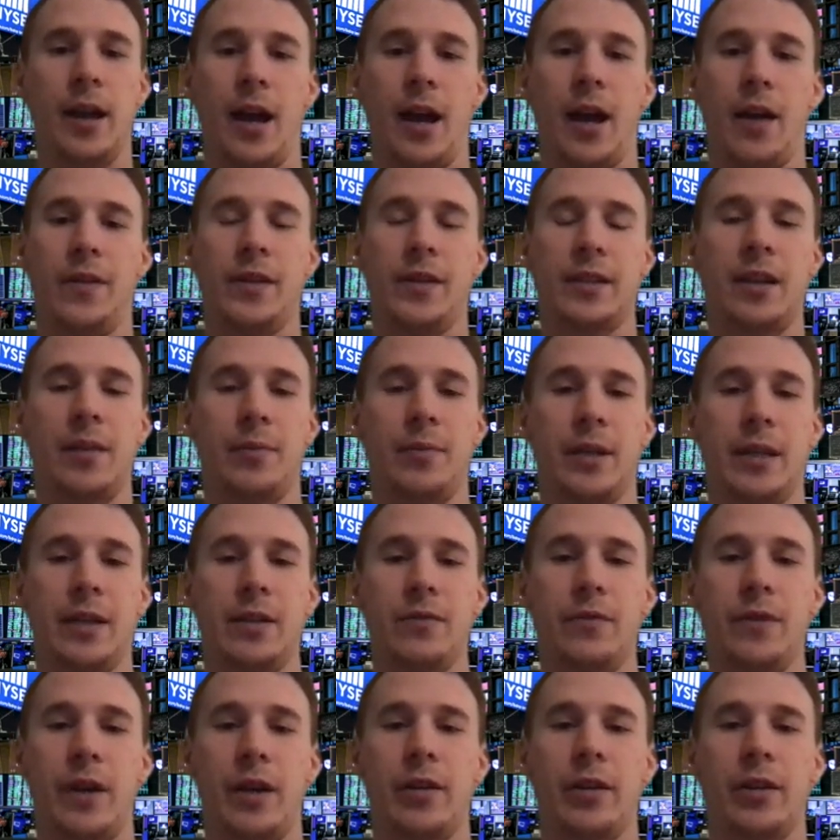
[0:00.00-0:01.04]
This company is
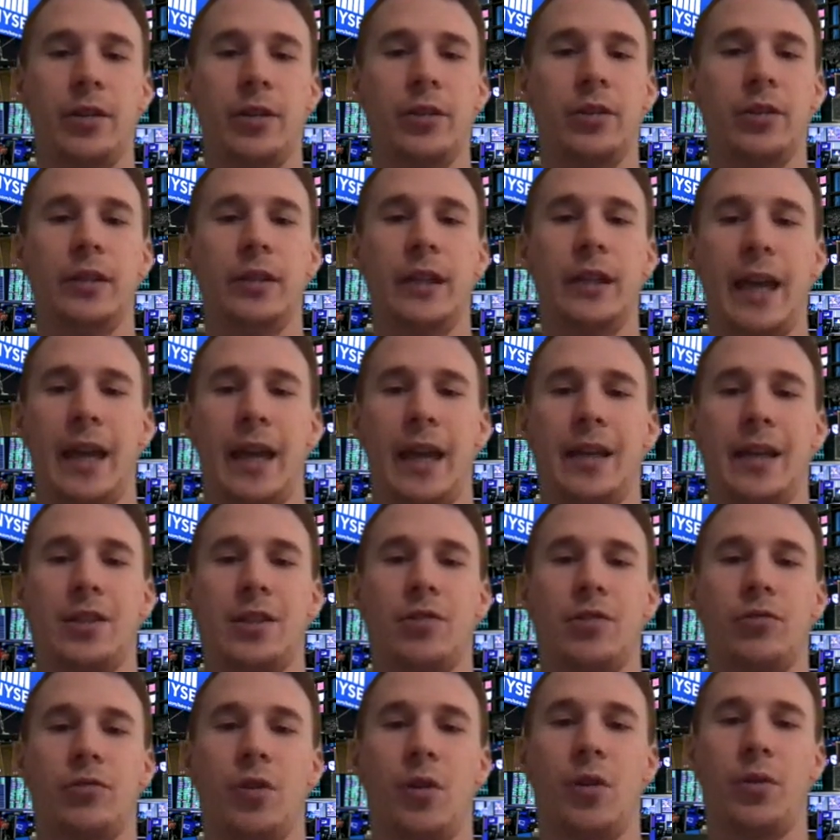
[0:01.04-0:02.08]
very early in its
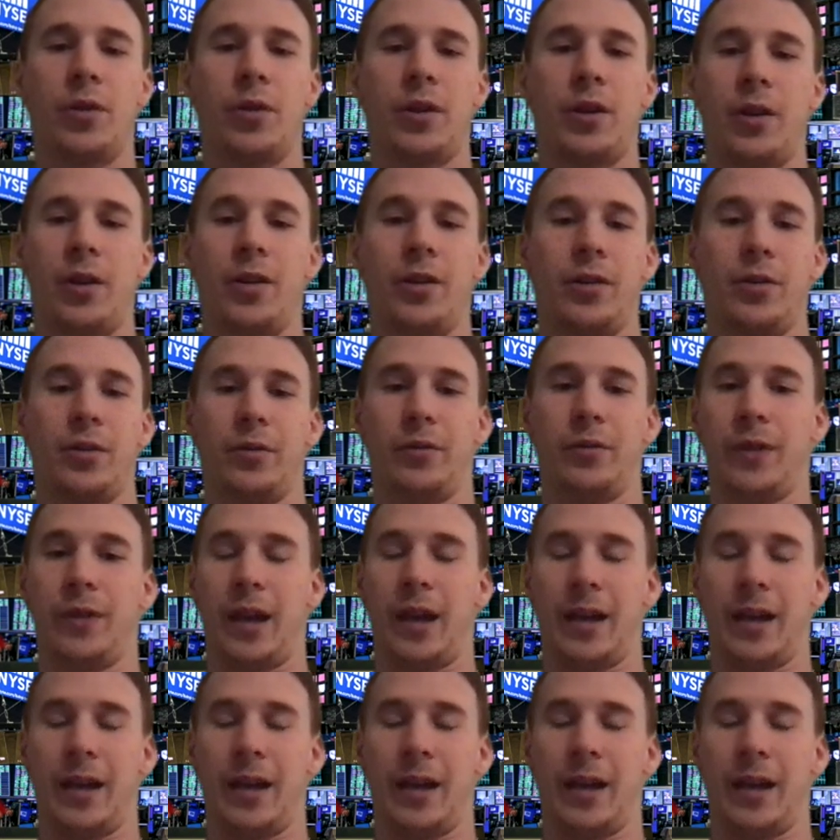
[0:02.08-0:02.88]
growth curve.